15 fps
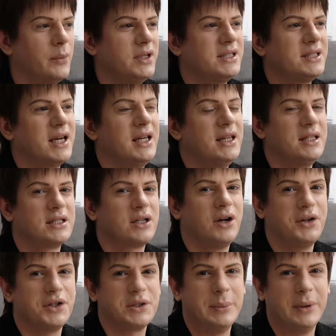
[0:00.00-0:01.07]
would say this
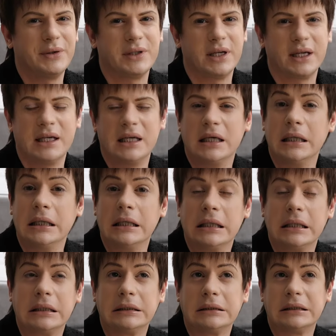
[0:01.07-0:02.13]
kind of smells like a